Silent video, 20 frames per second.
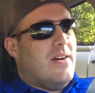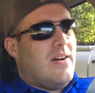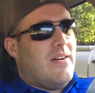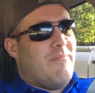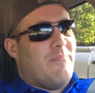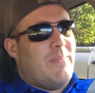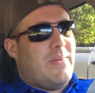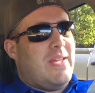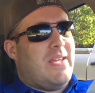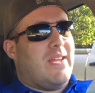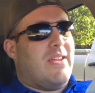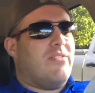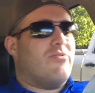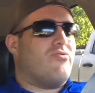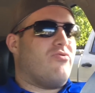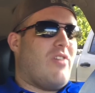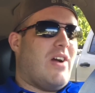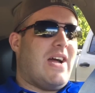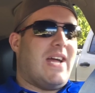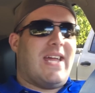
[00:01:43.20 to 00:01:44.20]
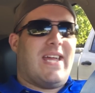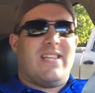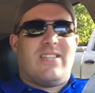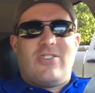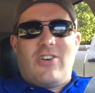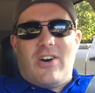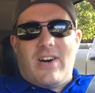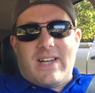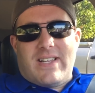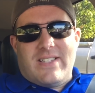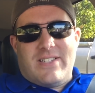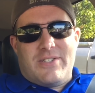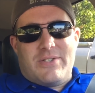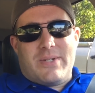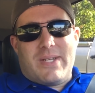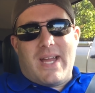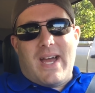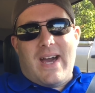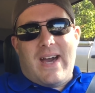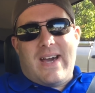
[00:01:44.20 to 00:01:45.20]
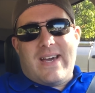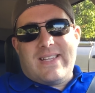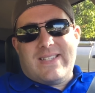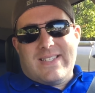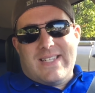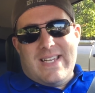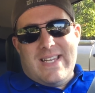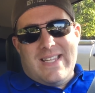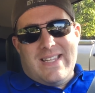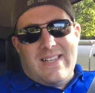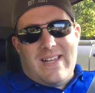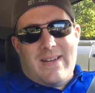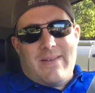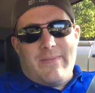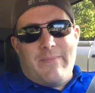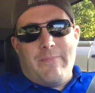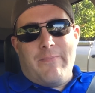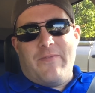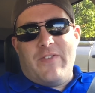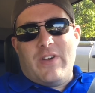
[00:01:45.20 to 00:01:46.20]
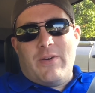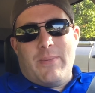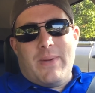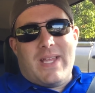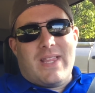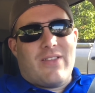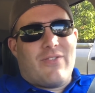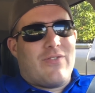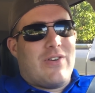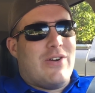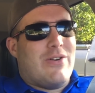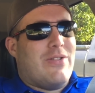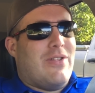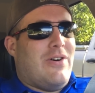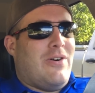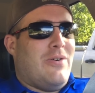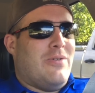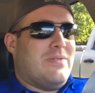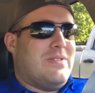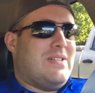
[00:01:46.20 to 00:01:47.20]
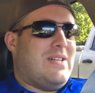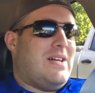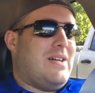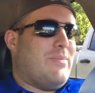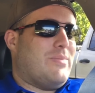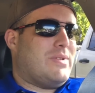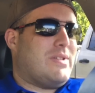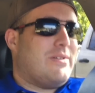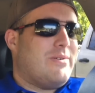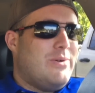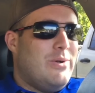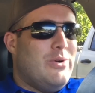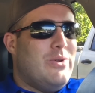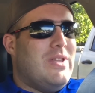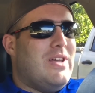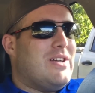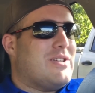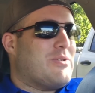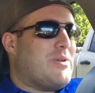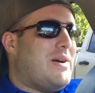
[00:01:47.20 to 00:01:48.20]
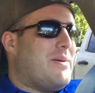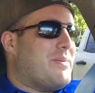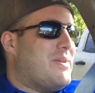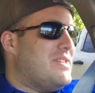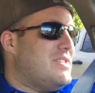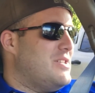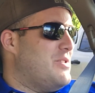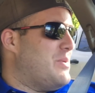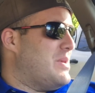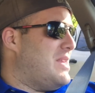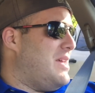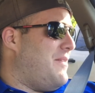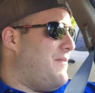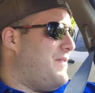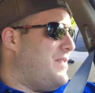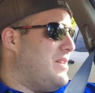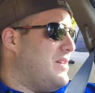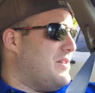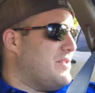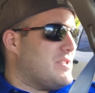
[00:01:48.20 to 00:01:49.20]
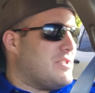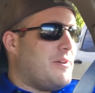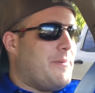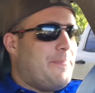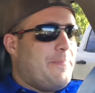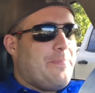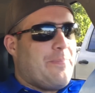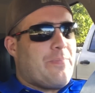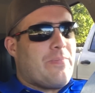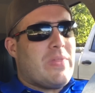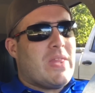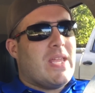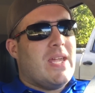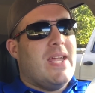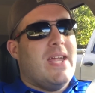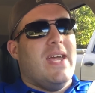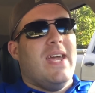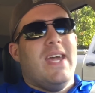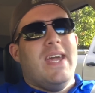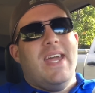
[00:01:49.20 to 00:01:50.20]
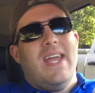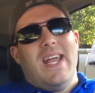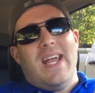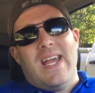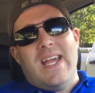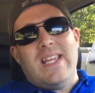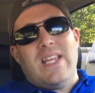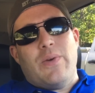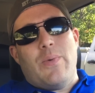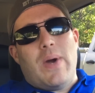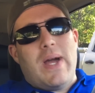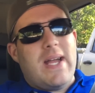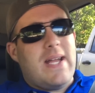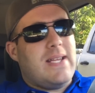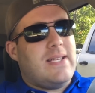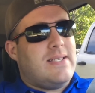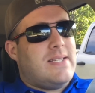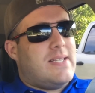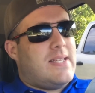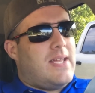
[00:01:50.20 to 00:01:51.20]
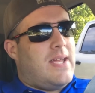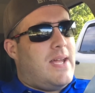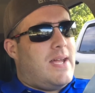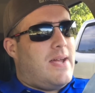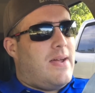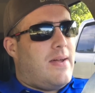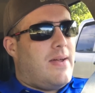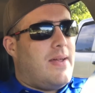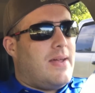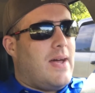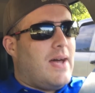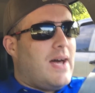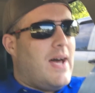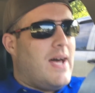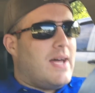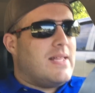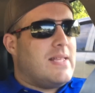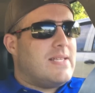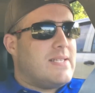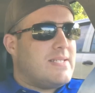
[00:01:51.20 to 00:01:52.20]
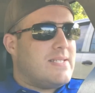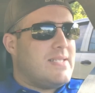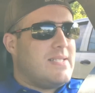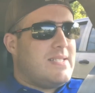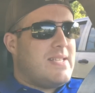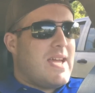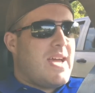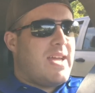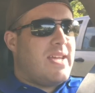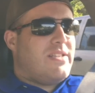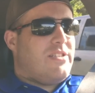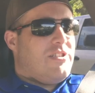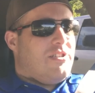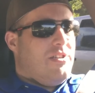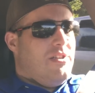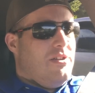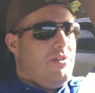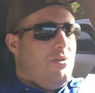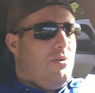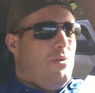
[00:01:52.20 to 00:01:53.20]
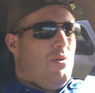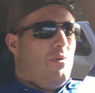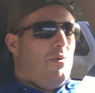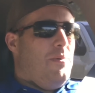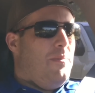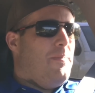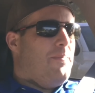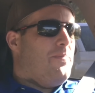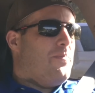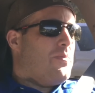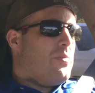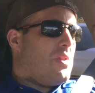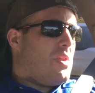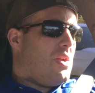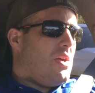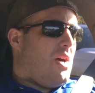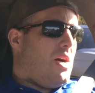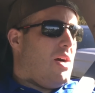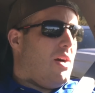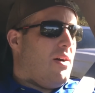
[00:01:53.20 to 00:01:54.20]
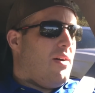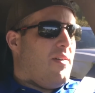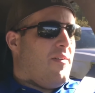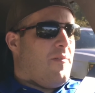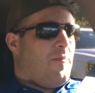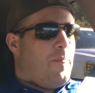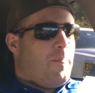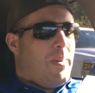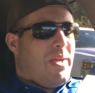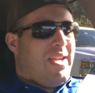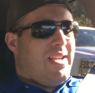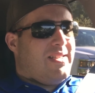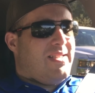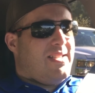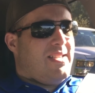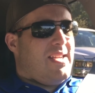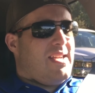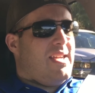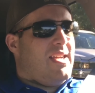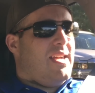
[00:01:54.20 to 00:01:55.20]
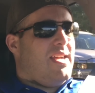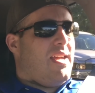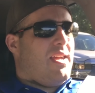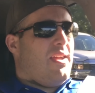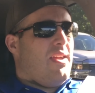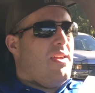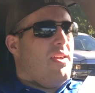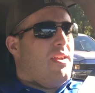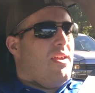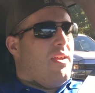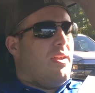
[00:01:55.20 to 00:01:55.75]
of me crying and talking to you guys, and I'm filming the road the whole time. So who knows what I'm gonna do with that video. So, anyways, this is day two of PT,